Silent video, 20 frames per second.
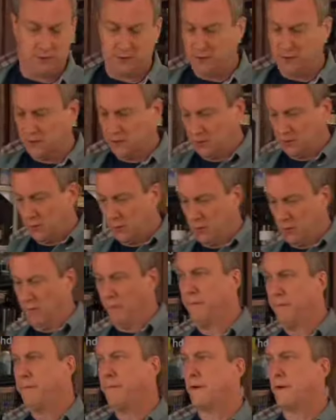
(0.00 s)
to do or
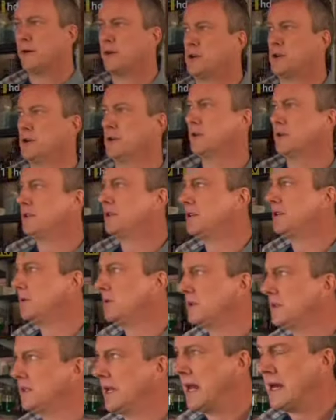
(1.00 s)
functions to
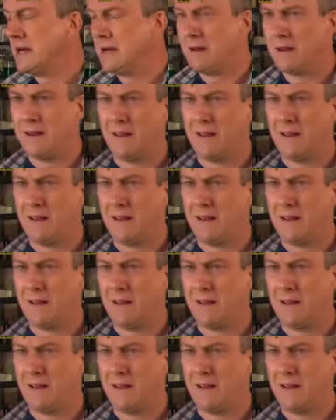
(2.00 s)
attend?